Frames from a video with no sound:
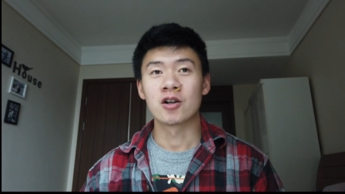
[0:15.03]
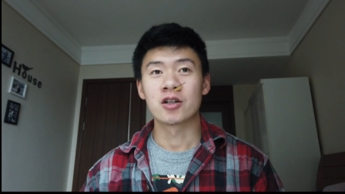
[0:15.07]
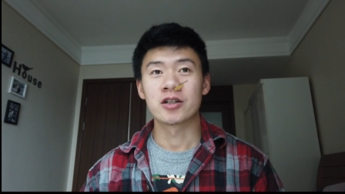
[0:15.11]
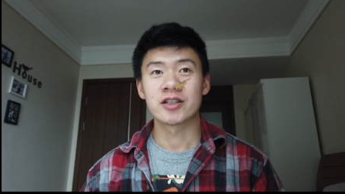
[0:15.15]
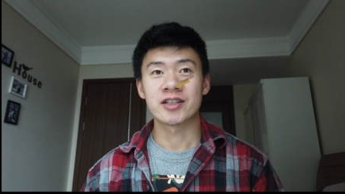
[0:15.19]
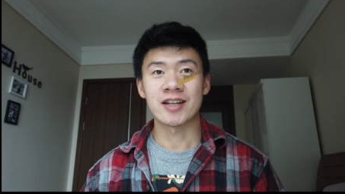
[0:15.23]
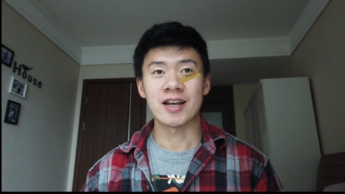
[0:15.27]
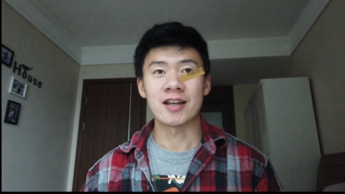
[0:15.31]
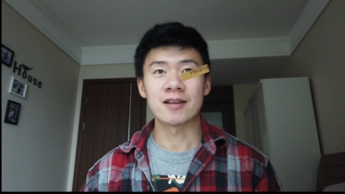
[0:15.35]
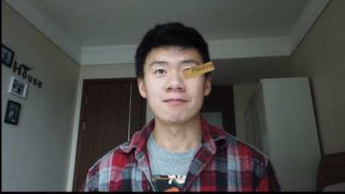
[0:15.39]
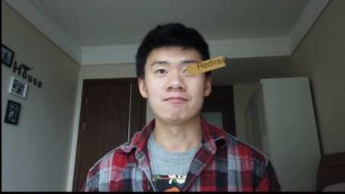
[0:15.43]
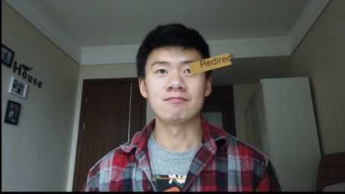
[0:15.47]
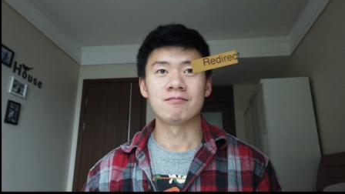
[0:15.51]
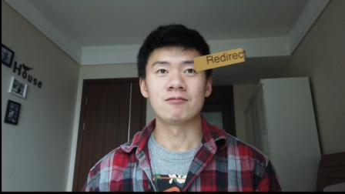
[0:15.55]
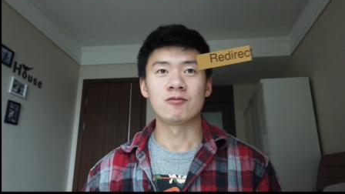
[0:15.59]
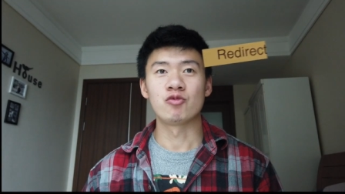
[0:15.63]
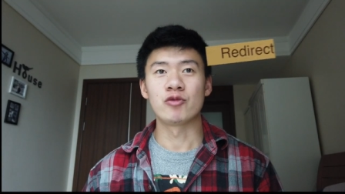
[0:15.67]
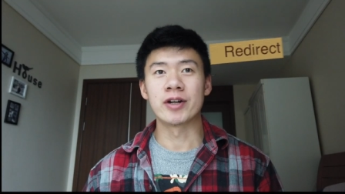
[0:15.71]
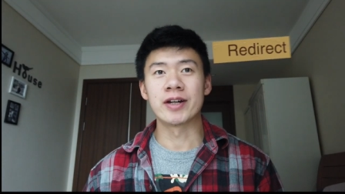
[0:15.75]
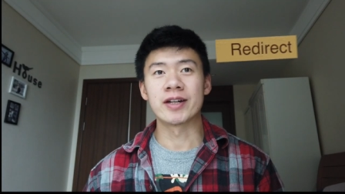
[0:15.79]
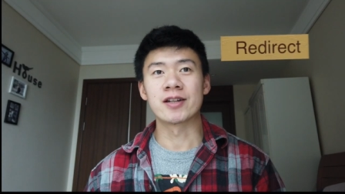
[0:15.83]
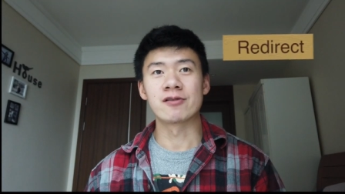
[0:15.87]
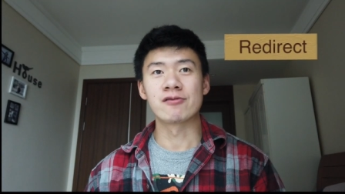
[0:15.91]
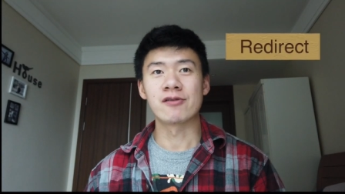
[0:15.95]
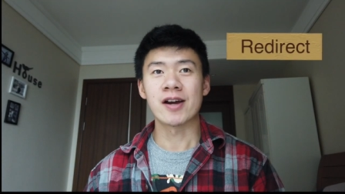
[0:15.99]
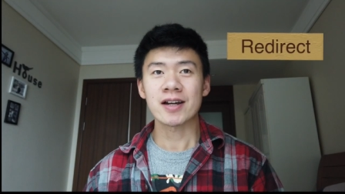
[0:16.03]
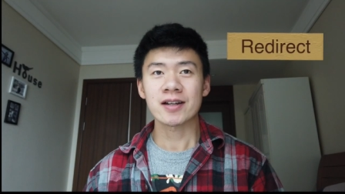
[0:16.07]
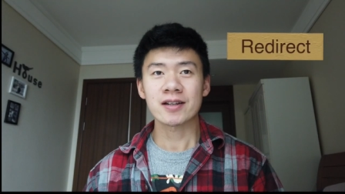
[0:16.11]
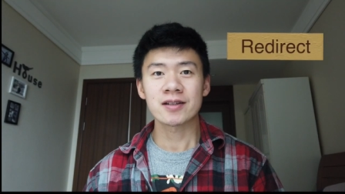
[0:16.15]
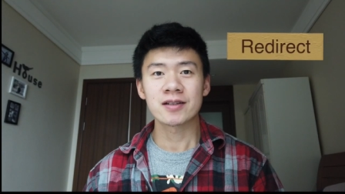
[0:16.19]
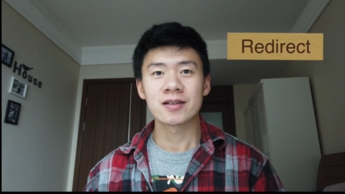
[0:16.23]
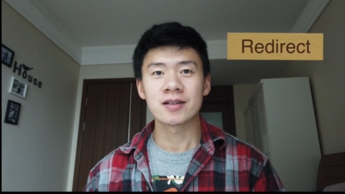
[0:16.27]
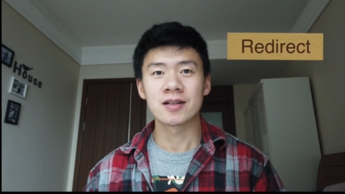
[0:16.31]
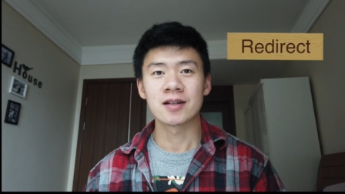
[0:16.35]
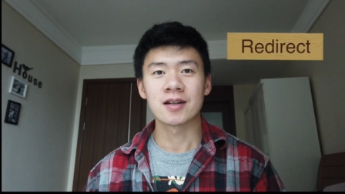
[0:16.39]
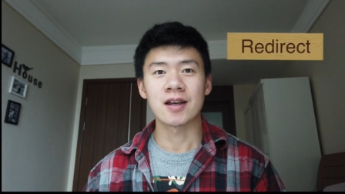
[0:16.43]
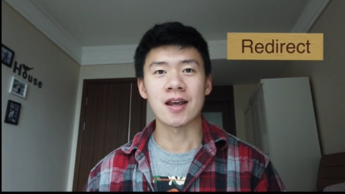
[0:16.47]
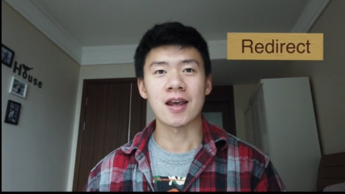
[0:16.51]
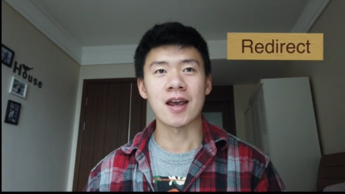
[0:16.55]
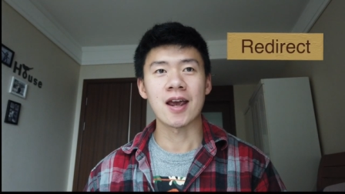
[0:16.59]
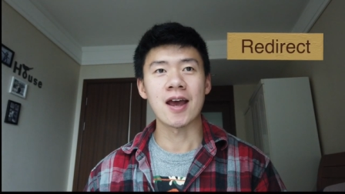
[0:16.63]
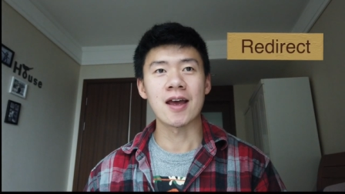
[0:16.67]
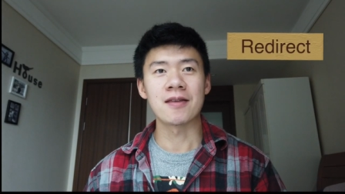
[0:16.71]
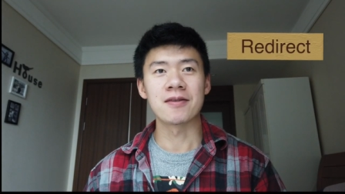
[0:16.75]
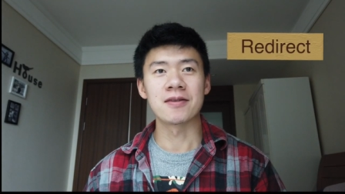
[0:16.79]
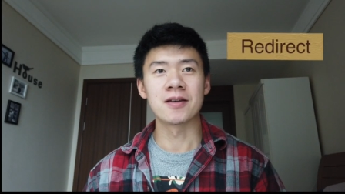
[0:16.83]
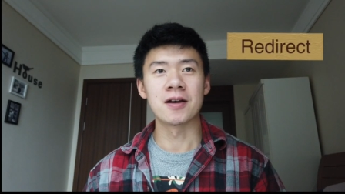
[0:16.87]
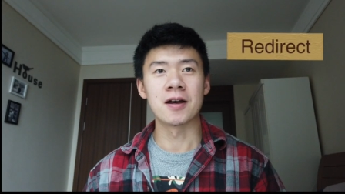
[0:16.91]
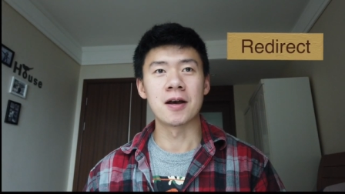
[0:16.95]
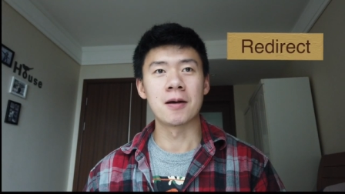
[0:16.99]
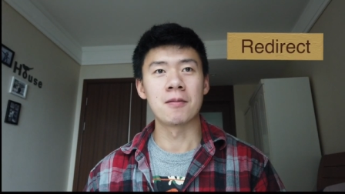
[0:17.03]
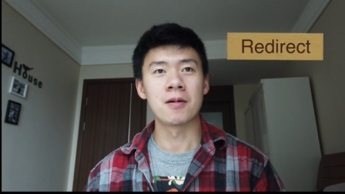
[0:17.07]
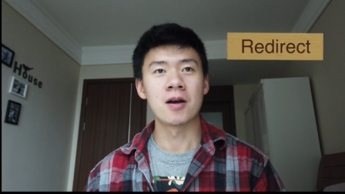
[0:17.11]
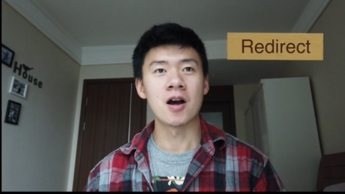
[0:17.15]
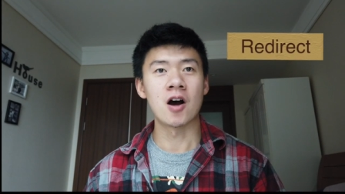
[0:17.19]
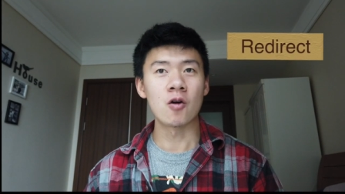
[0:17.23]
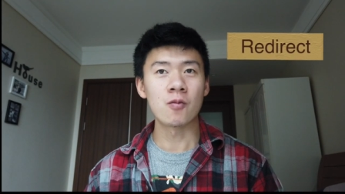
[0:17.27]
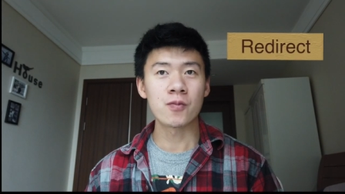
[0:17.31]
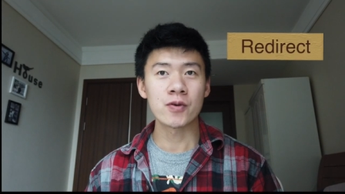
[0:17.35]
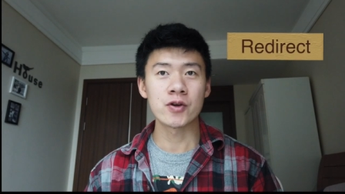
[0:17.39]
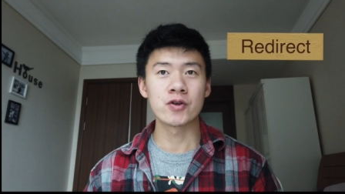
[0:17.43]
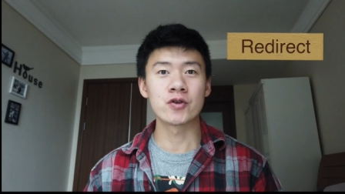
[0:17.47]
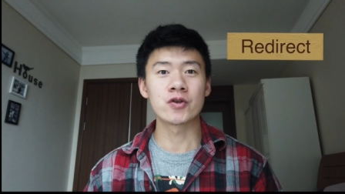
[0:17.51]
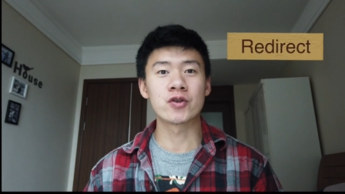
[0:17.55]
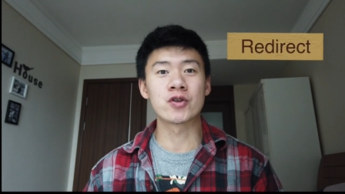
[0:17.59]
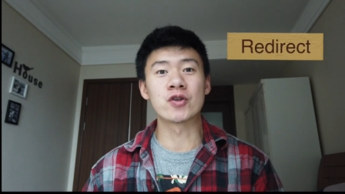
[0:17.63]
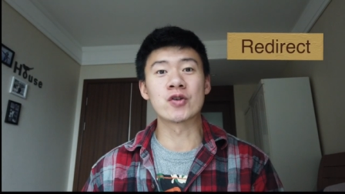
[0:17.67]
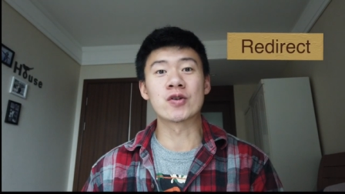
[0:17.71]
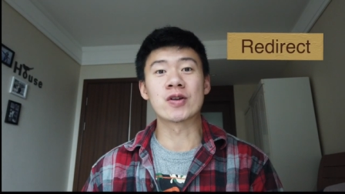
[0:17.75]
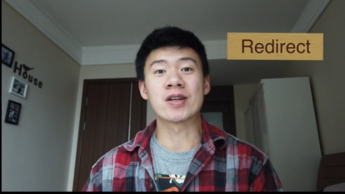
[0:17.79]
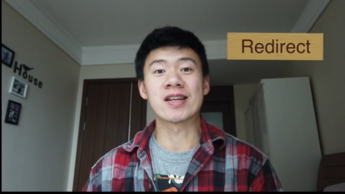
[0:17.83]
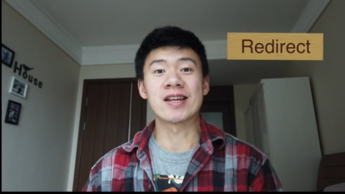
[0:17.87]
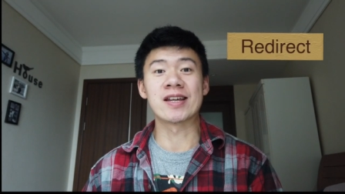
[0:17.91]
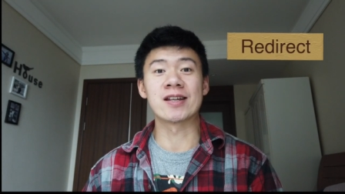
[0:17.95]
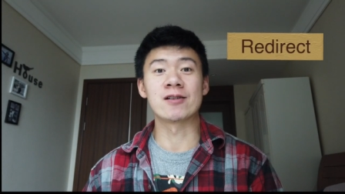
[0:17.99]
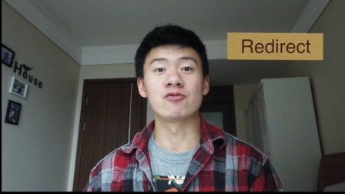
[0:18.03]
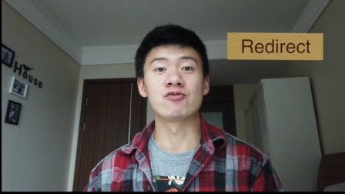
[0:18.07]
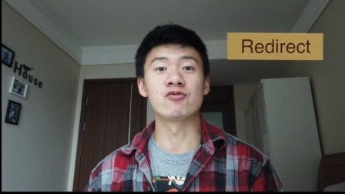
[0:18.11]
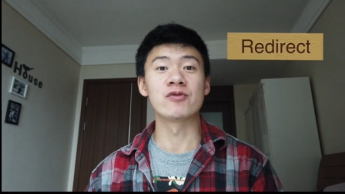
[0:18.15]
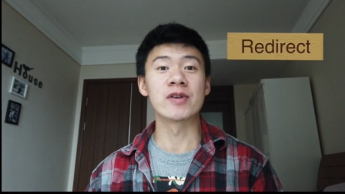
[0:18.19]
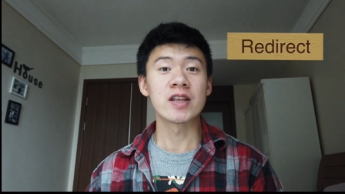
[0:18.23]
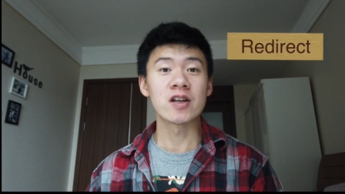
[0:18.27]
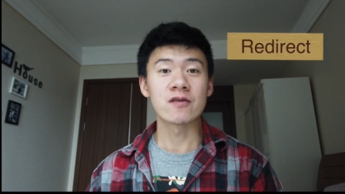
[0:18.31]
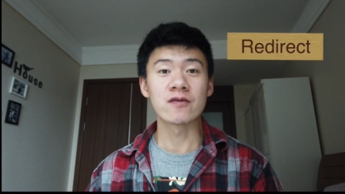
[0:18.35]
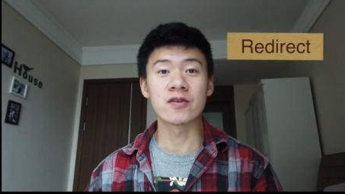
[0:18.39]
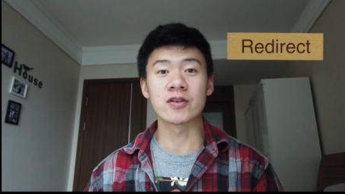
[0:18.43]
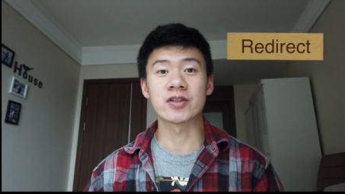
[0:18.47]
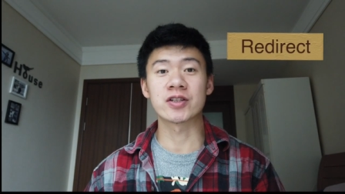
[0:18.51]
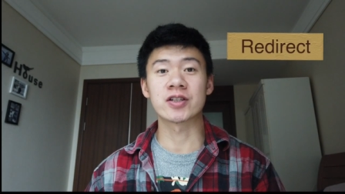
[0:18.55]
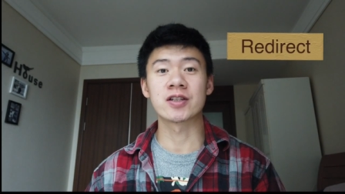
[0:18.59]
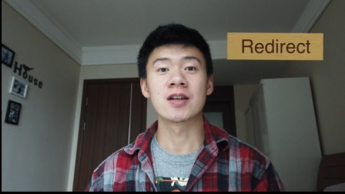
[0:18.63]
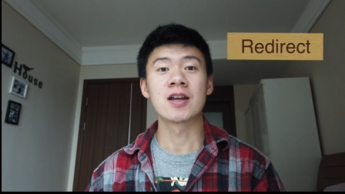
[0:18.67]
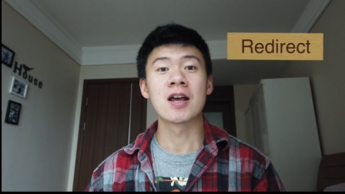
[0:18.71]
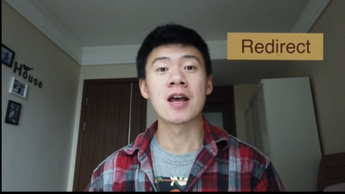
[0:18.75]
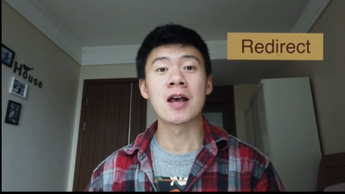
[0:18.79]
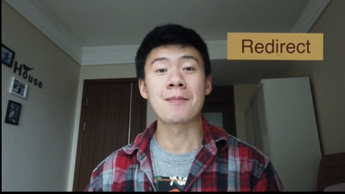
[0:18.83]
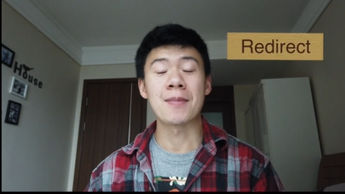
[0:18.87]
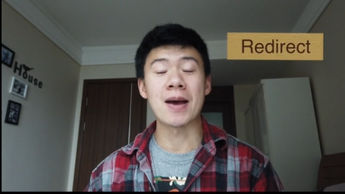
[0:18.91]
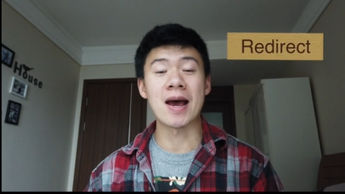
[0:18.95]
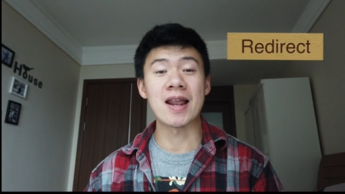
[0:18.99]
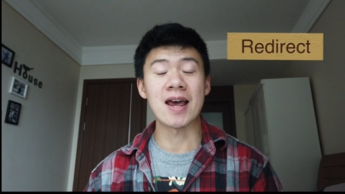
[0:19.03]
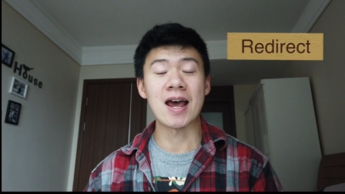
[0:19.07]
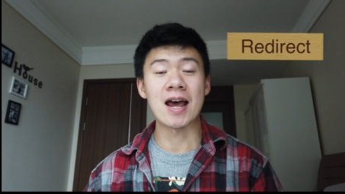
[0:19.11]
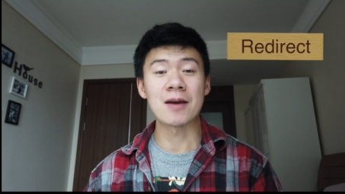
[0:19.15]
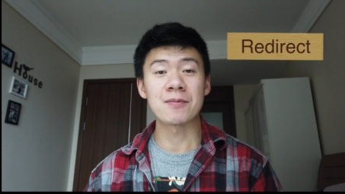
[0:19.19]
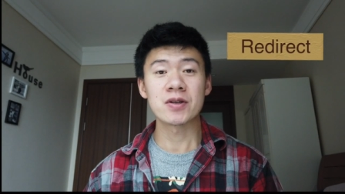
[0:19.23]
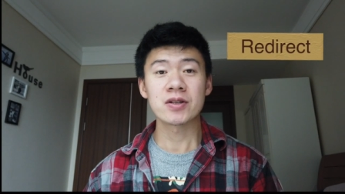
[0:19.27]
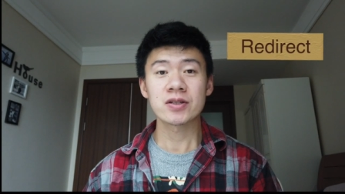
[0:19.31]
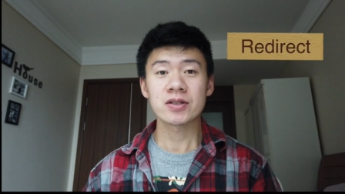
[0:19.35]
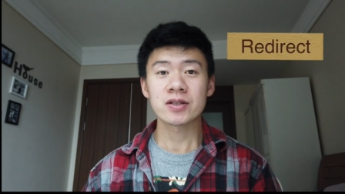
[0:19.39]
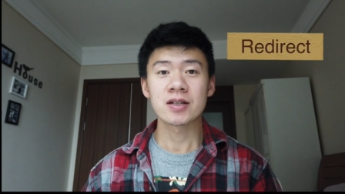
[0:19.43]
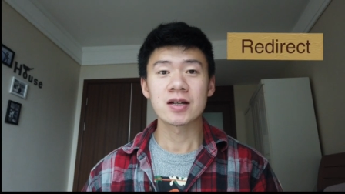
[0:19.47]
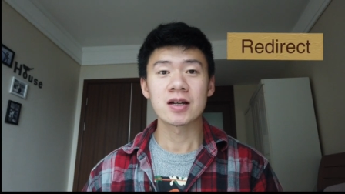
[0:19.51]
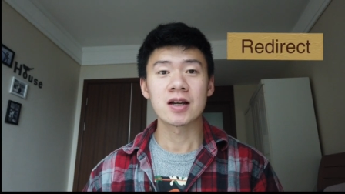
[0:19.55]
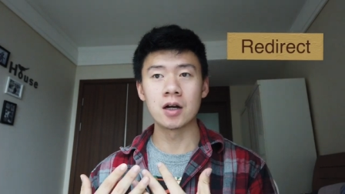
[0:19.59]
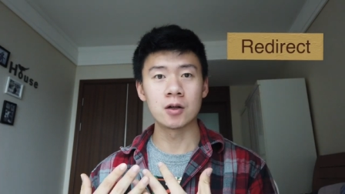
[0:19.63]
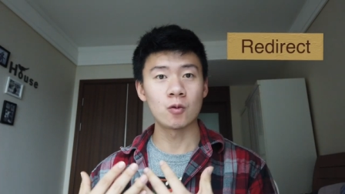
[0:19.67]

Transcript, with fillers: set redirect and uh, help you to get rid of those bad habits.